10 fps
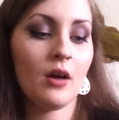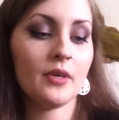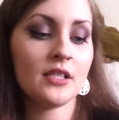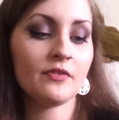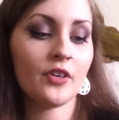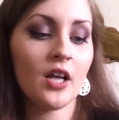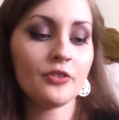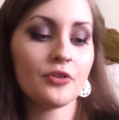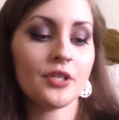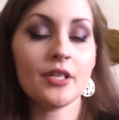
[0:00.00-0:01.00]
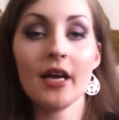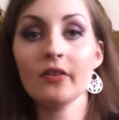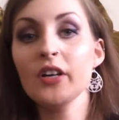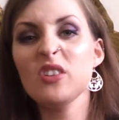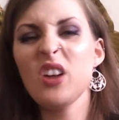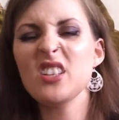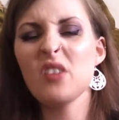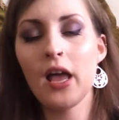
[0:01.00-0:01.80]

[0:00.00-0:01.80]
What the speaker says: It's for color-treated hair. I don't